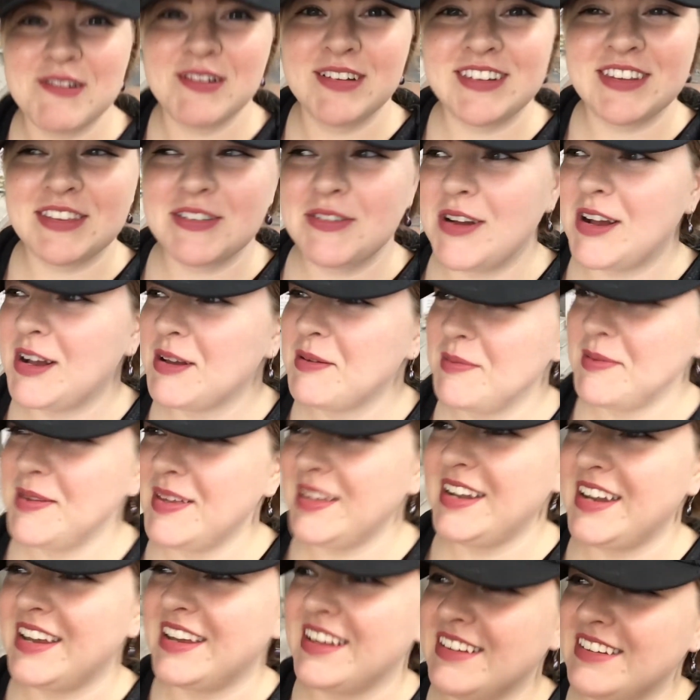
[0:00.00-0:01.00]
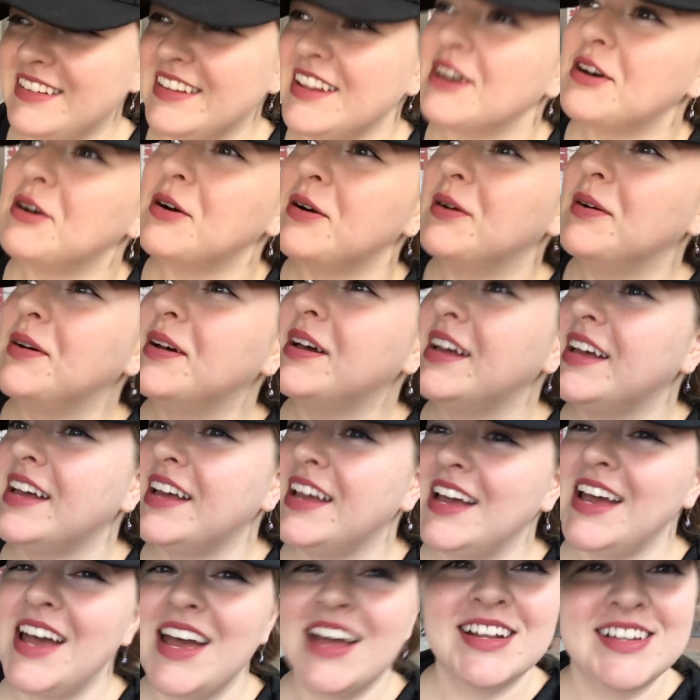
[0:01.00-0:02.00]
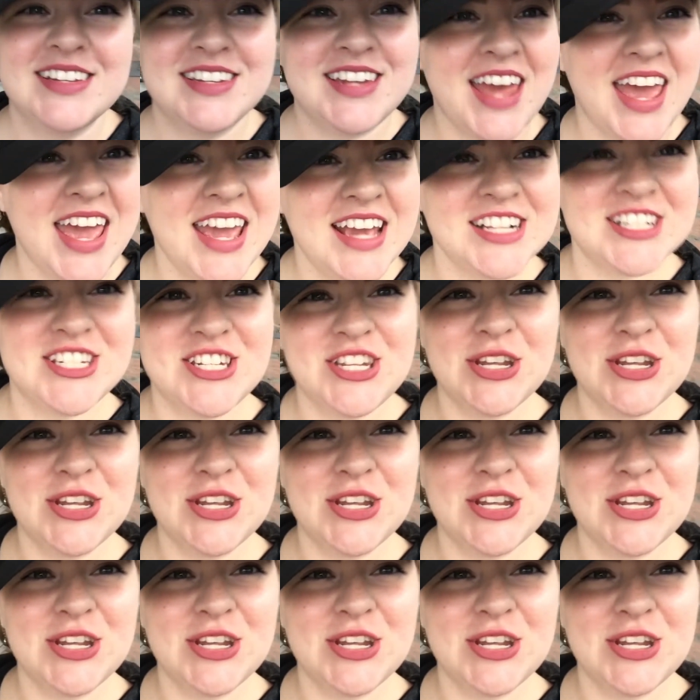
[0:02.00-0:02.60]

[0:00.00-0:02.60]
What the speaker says: that was the wrong building, so take